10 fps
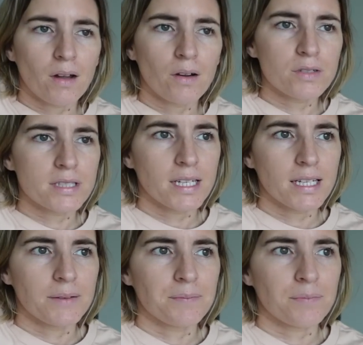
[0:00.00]

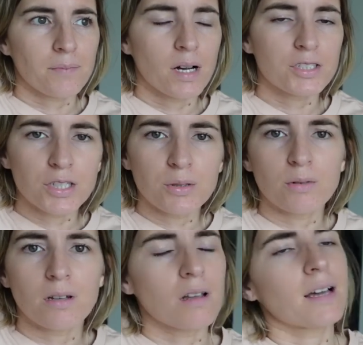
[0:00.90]
Obviously I
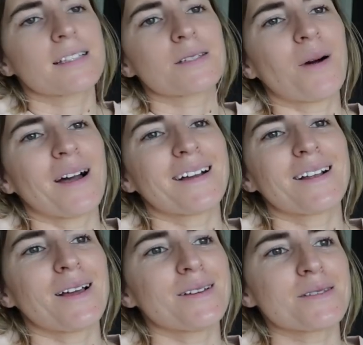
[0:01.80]
do like to buy
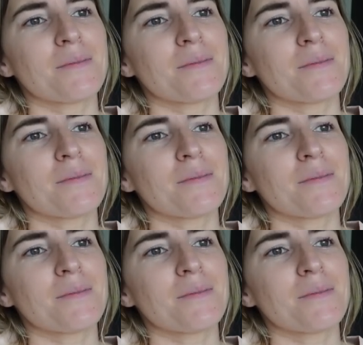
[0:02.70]
clothes.